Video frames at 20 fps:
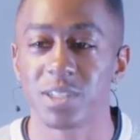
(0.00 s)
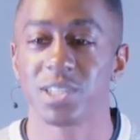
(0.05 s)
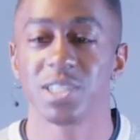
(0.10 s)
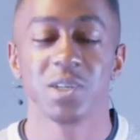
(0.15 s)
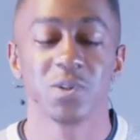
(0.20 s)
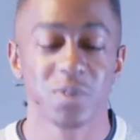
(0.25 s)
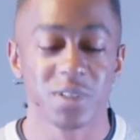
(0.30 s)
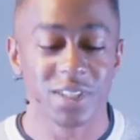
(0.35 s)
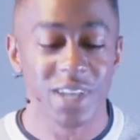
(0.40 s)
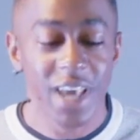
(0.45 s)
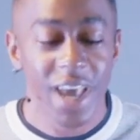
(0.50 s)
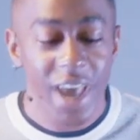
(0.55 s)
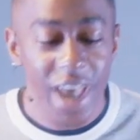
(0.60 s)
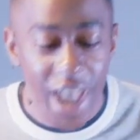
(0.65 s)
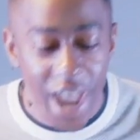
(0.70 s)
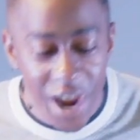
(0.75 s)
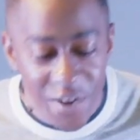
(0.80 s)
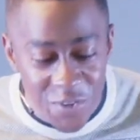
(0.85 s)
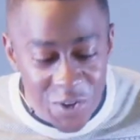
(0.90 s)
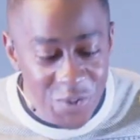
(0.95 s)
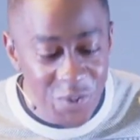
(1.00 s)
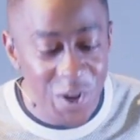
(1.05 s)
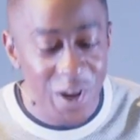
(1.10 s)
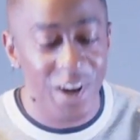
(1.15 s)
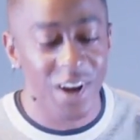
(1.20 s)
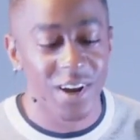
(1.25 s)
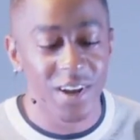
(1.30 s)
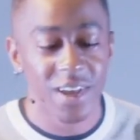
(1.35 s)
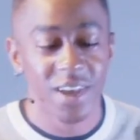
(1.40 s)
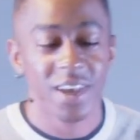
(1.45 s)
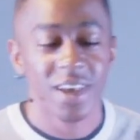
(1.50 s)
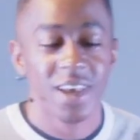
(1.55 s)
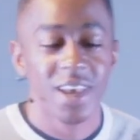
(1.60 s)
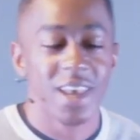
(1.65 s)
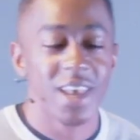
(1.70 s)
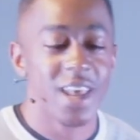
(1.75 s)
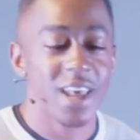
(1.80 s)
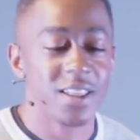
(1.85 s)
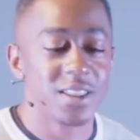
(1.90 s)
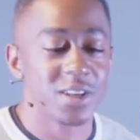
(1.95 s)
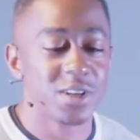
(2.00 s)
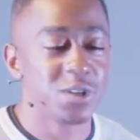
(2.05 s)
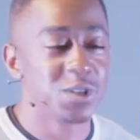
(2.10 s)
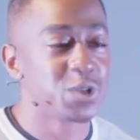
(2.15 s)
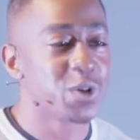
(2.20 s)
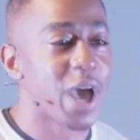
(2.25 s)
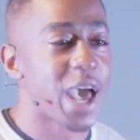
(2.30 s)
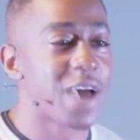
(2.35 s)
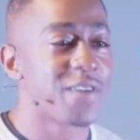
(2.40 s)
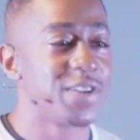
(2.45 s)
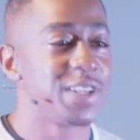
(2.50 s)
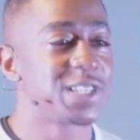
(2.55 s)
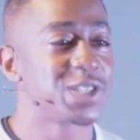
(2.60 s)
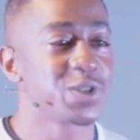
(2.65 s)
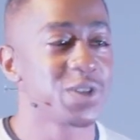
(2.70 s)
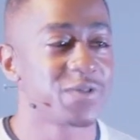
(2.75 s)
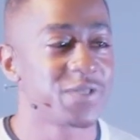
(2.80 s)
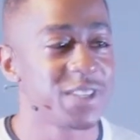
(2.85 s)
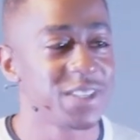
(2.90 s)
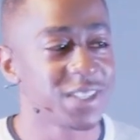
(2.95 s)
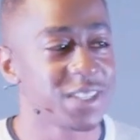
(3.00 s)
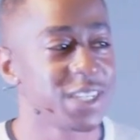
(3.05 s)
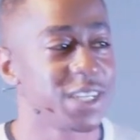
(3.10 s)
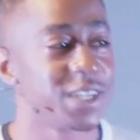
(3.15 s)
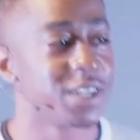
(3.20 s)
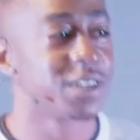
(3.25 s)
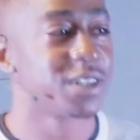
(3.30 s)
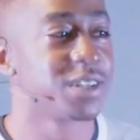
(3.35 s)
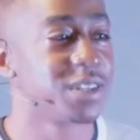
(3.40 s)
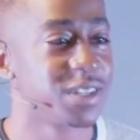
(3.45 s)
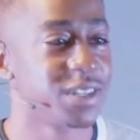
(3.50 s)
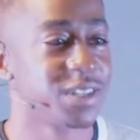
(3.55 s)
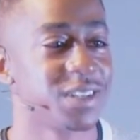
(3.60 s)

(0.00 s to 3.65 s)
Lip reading: She was everywhere in the news. Do I have any Swifties in here?